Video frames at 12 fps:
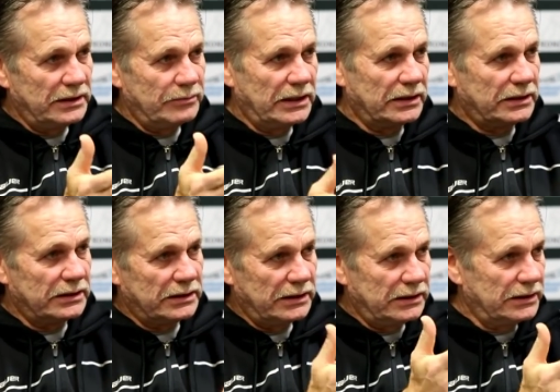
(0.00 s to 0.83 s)
the
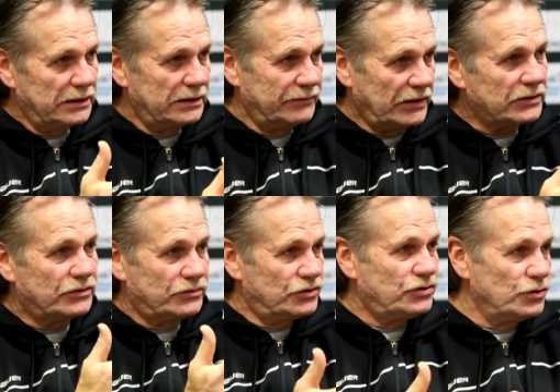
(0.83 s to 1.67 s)
American League. They've got
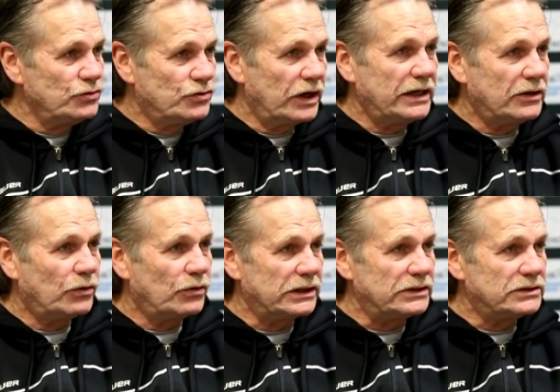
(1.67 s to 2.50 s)
two great
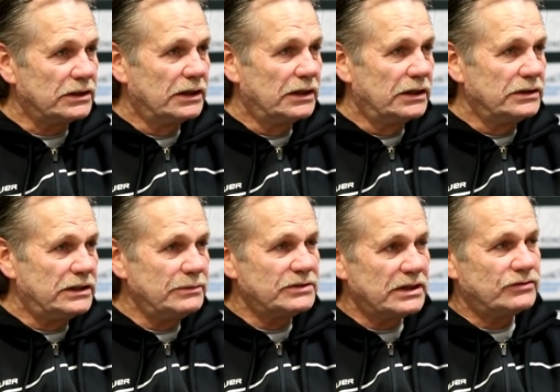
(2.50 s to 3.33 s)
goalies.
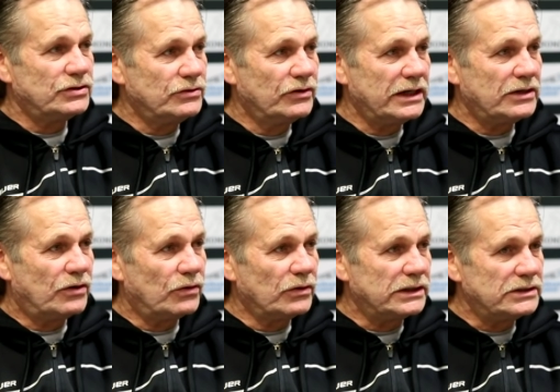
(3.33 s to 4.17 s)
Teams that have two great
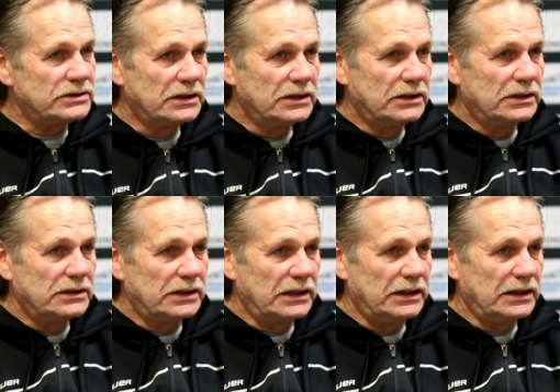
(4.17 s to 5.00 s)
goalies,
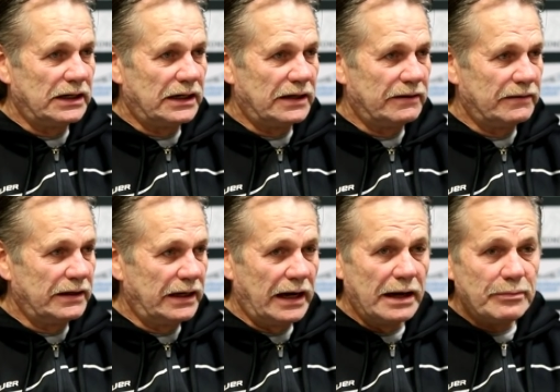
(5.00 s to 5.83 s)
they, uh,
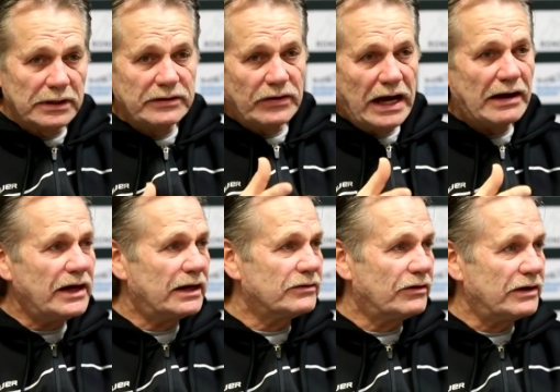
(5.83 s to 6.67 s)
and I believe we have
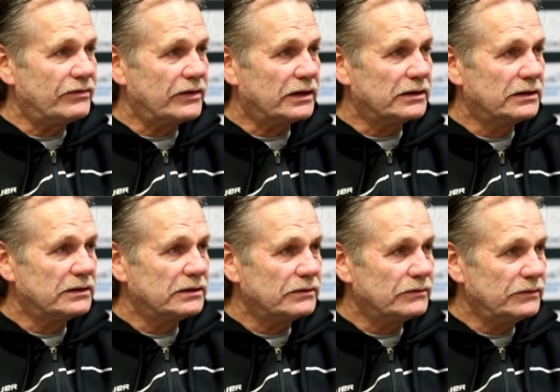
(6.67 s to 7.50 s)
that in Krefeld.
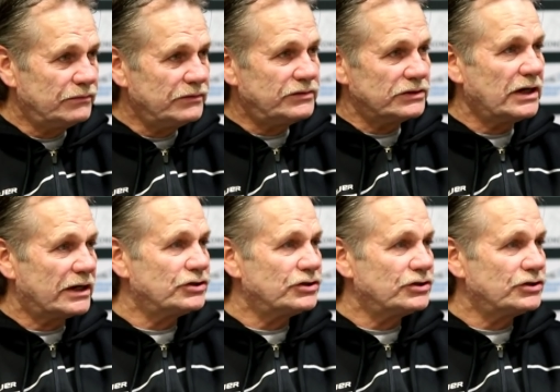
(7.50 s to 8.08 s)
We, have just got to